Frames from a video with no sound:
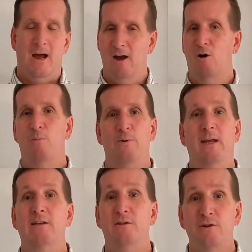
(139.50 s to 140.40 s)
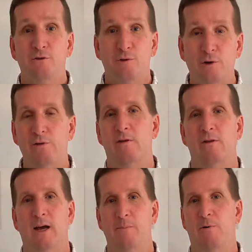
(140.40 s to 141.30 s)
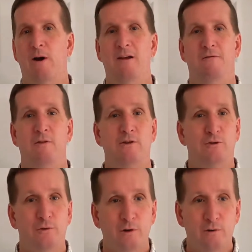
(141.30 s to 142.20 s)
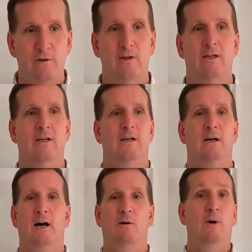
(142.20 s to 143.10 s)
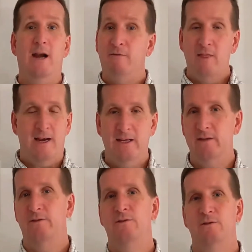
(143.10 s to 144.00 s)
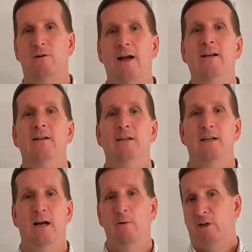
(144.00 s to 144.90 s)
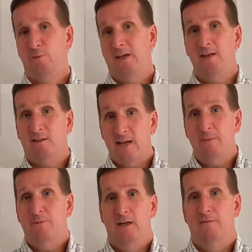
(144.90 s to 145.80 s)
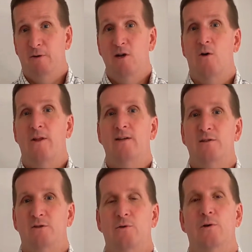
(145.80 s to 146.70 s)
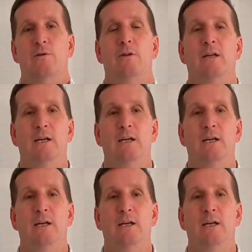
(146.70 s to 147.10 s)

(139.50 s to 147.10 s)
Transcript: I hope we get to the truth. I pray for the truth, uh, whatever that is, right? Because uh, we can accept it if we know that it's the truth.